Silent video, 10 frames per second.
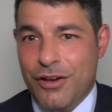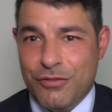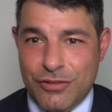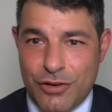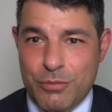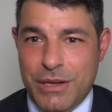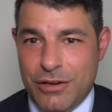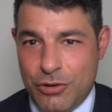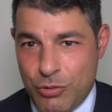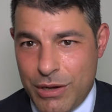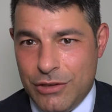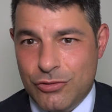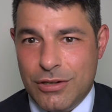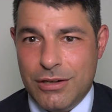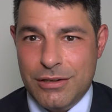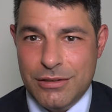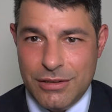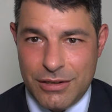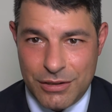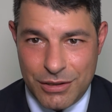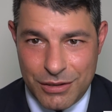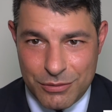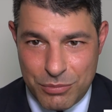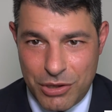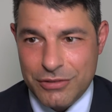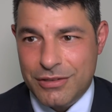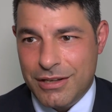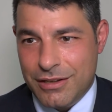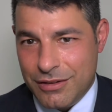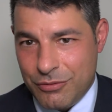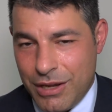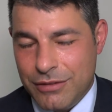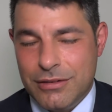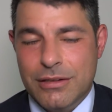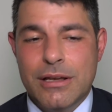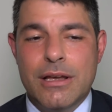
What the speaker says: Serbia and Croatia and Bosnia and the rest.